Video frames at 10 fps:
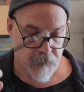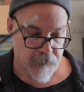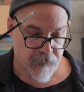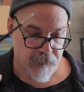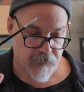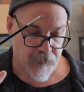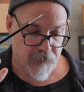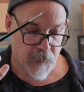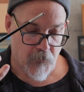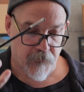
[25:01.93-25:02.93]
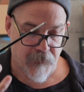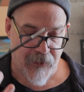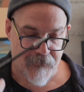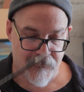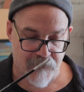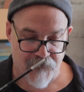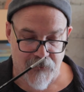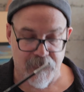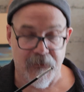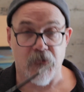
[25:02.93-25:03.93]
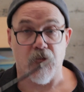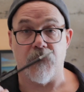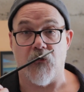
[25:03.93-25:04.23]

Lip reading: This is the most excellent foundation